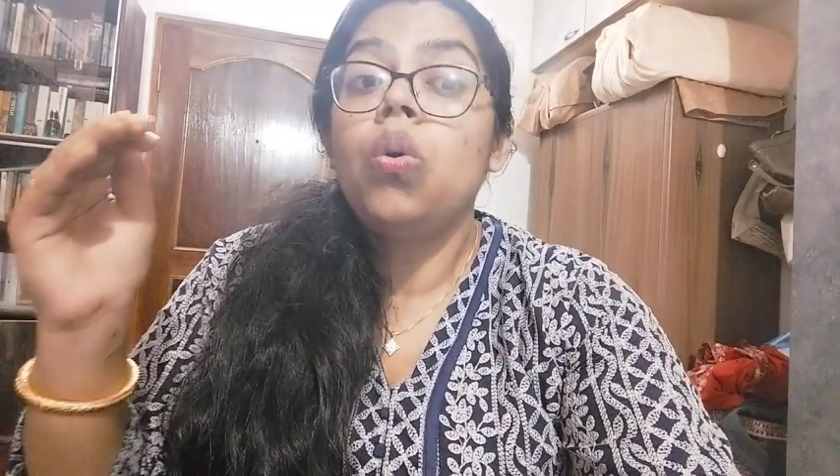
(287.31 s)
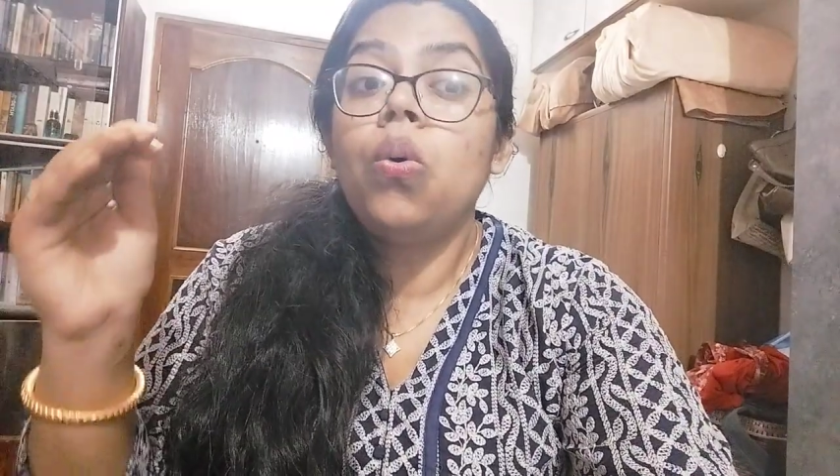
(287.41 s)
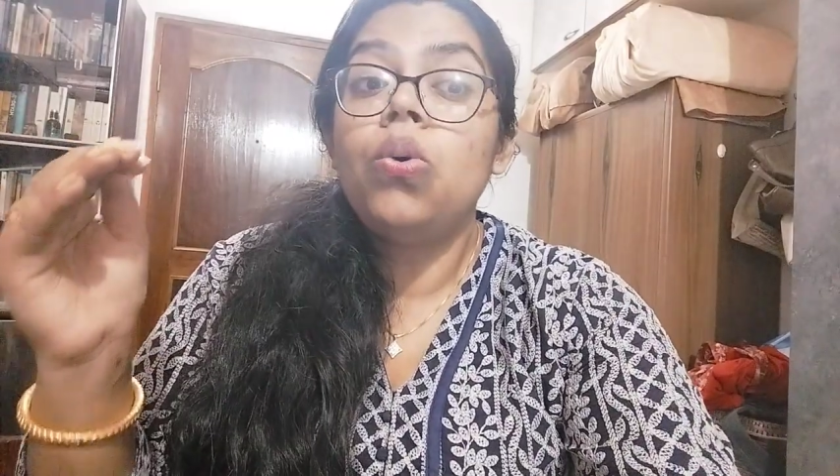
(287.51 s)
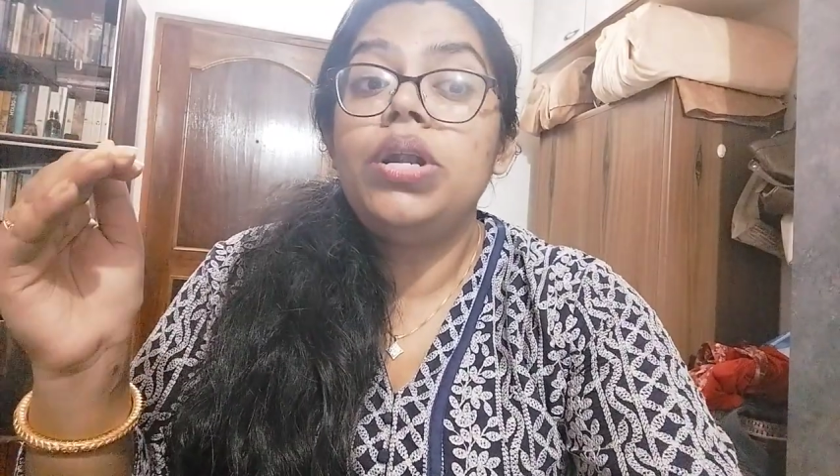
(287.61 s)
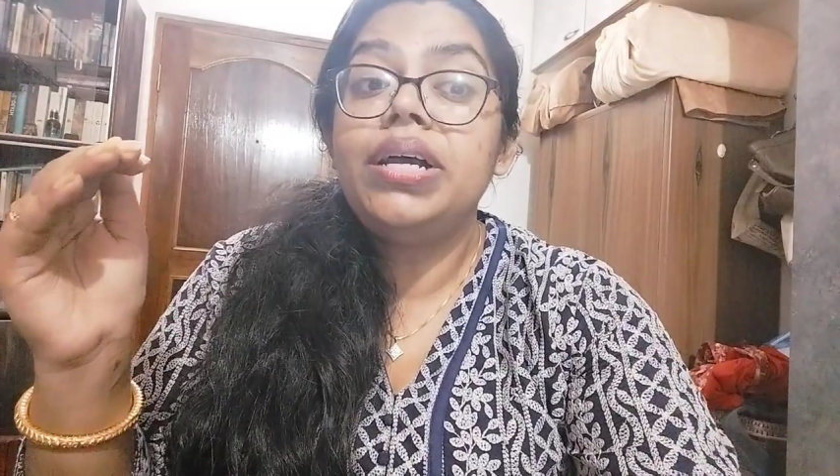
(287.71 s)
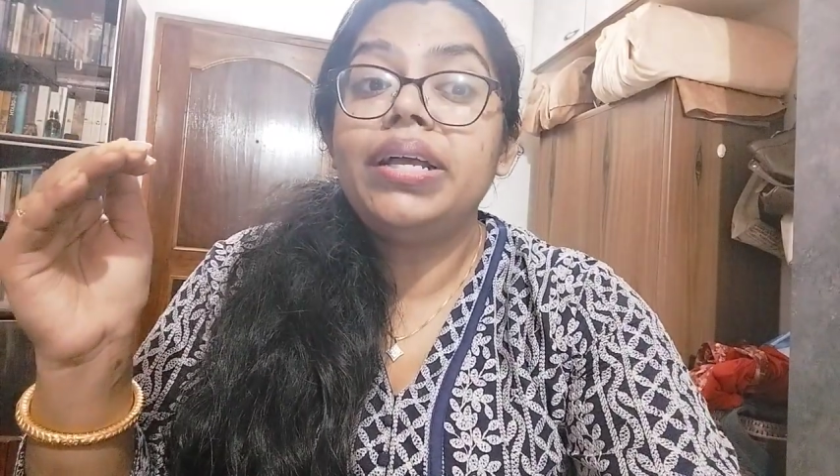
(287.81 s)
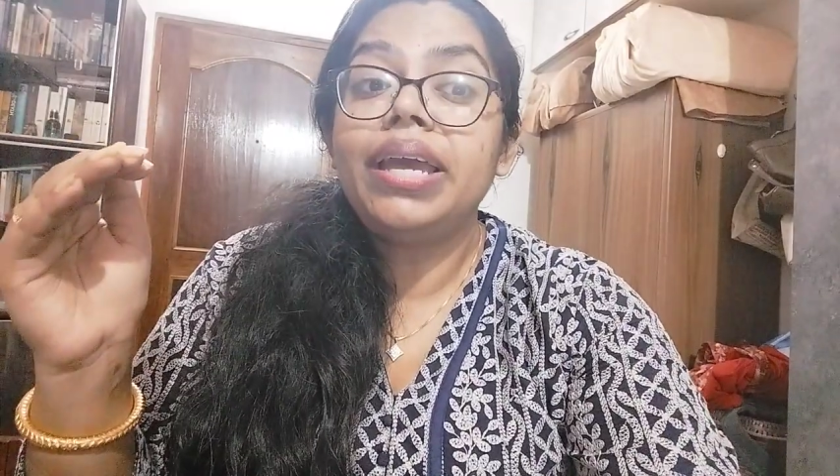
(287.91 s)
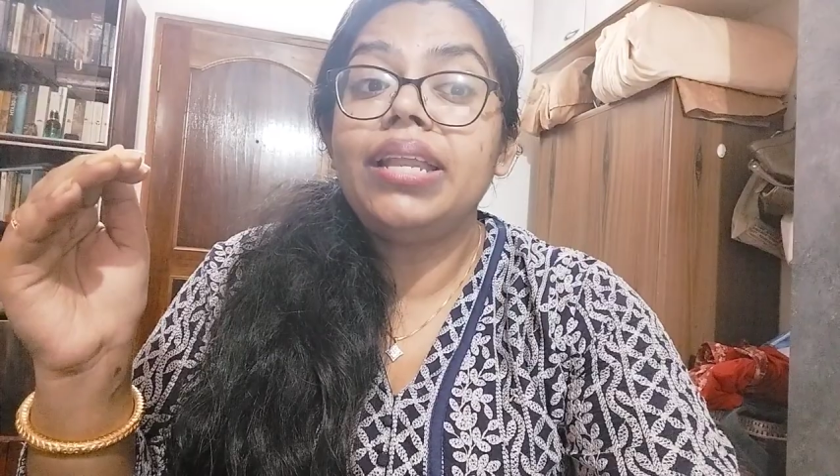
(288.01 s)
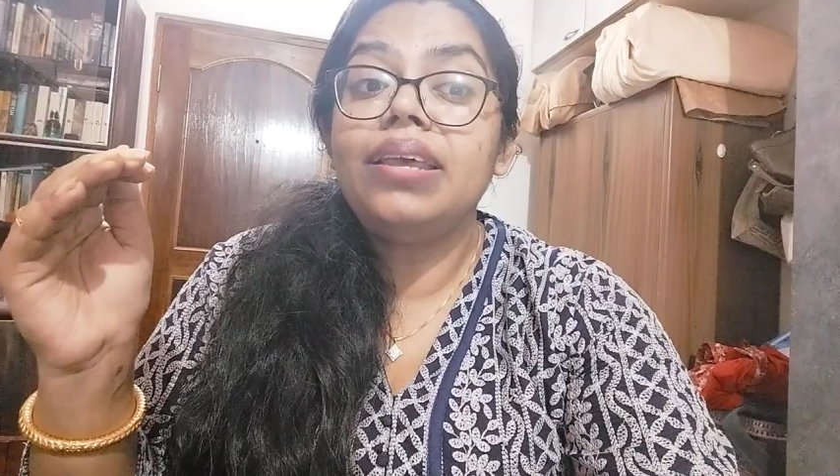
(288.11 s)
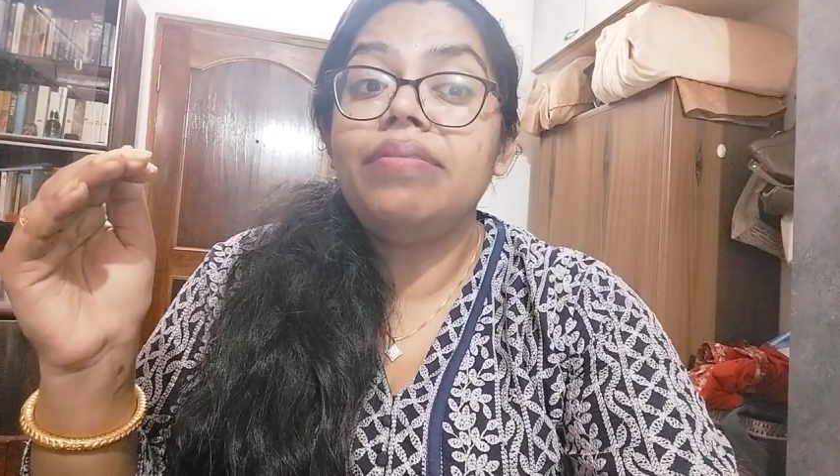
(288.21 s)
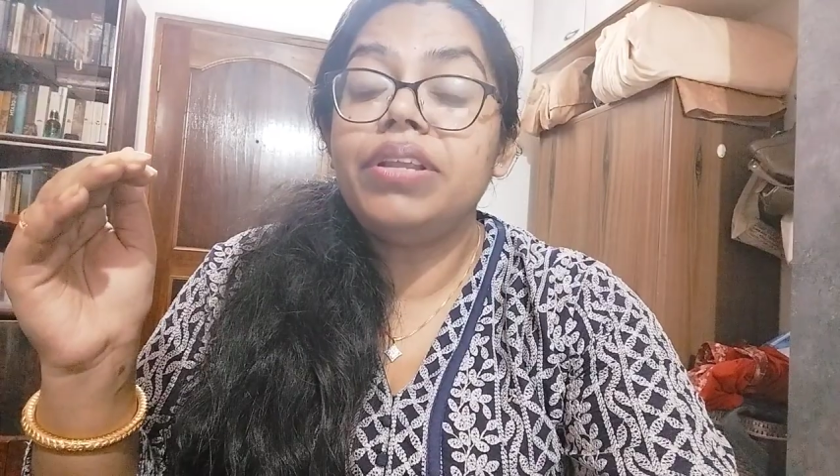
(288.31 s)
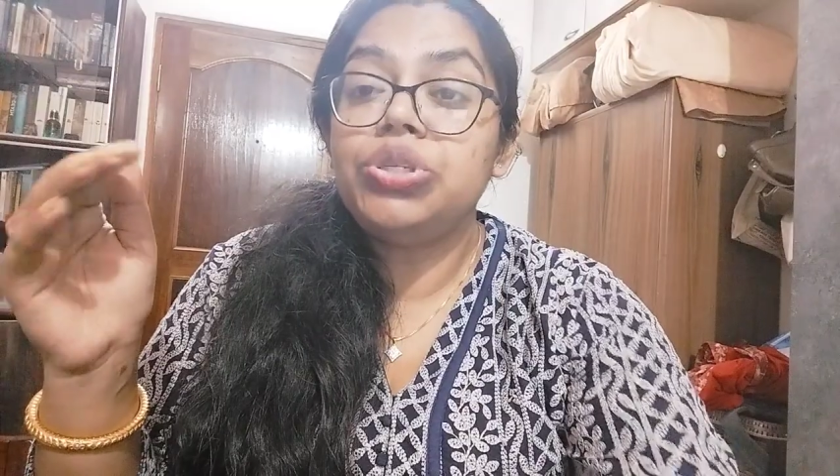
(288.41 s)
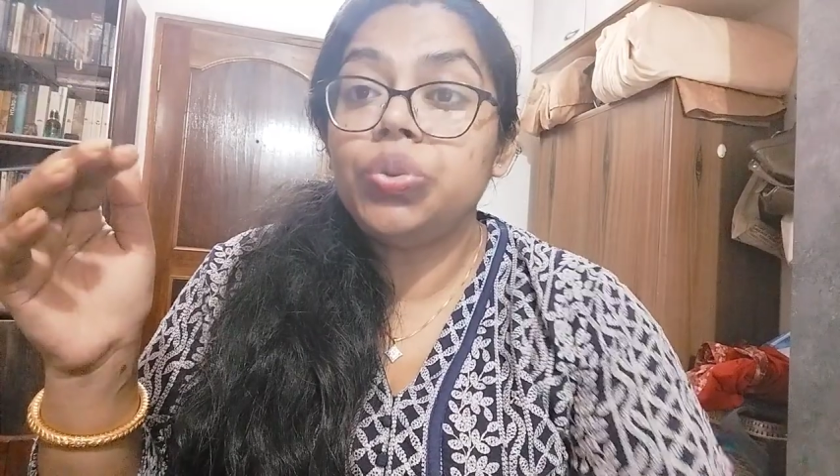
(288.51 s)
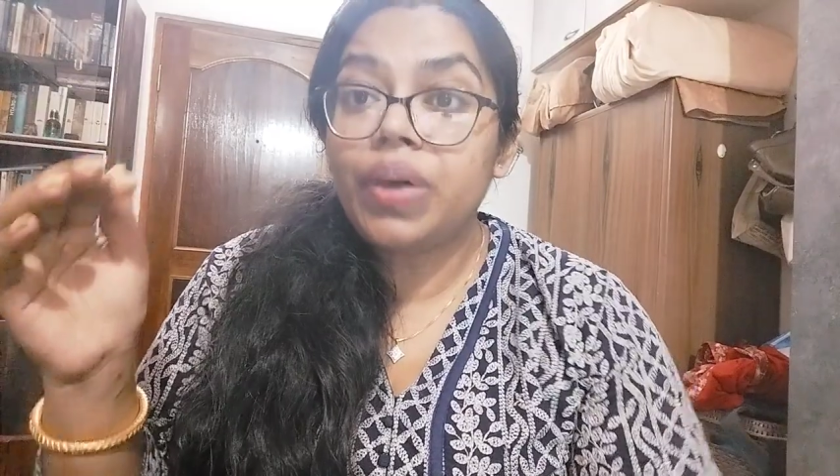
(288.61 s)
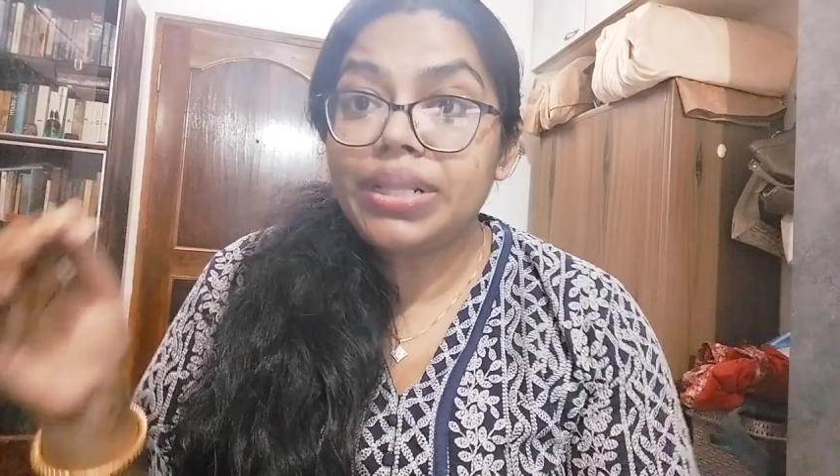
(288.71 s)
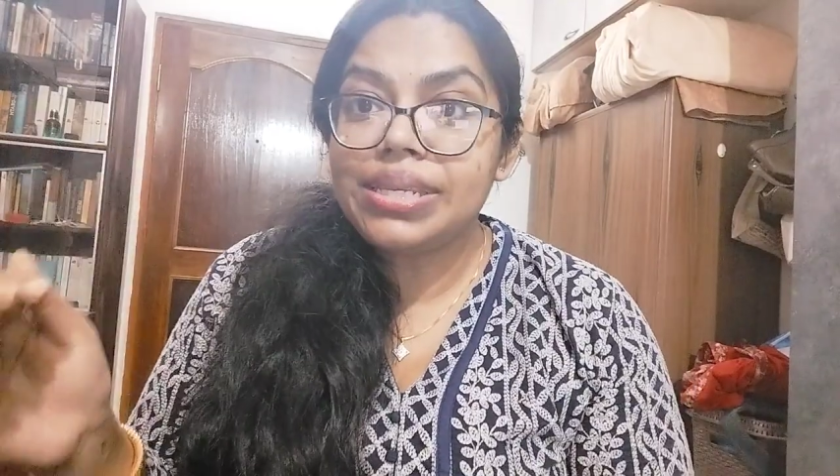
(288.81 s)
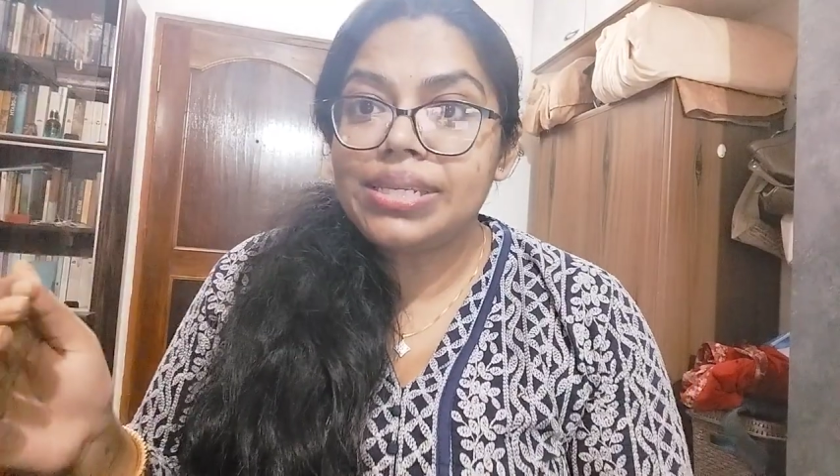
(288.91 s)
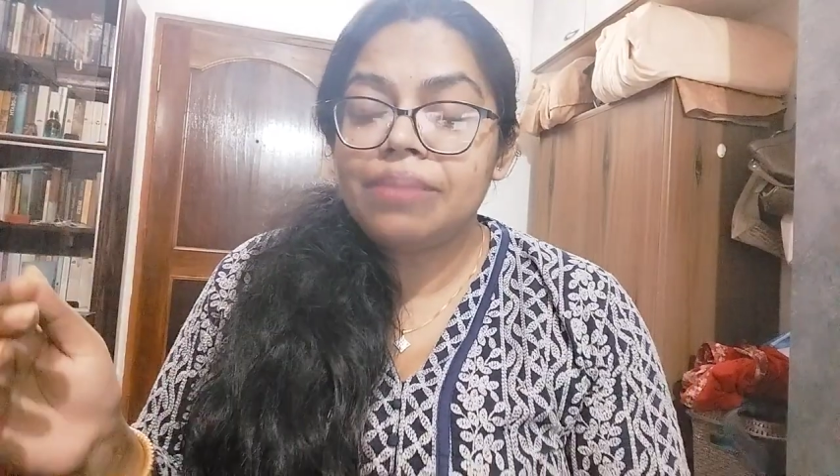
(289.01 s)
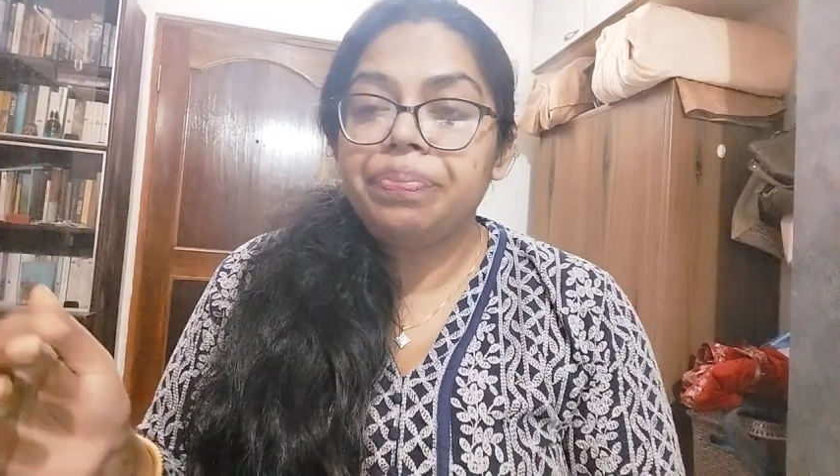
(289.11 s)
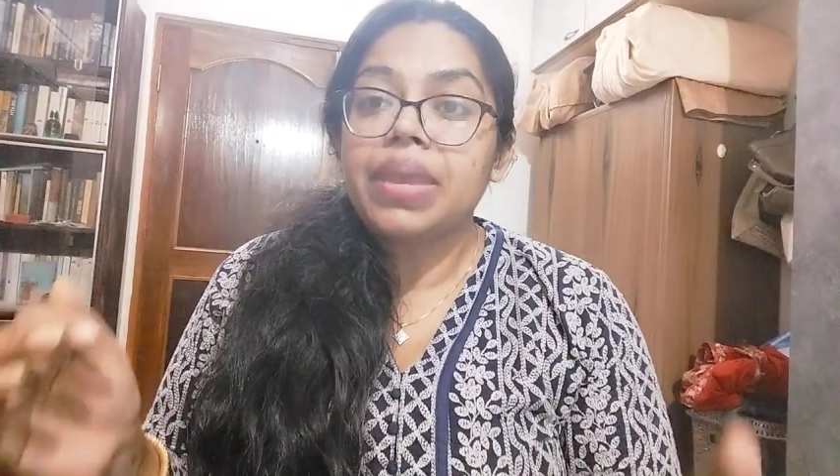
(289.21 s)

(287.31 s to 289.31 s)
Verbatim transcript: older individuals